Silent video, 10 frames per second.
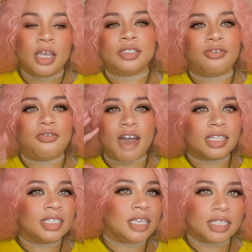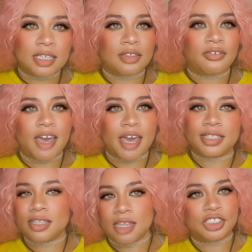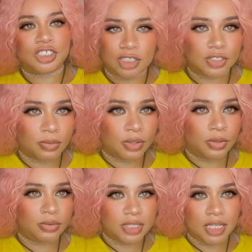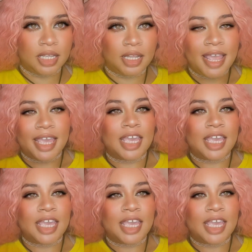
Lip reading: to finally get to the fact that she's the one who did it,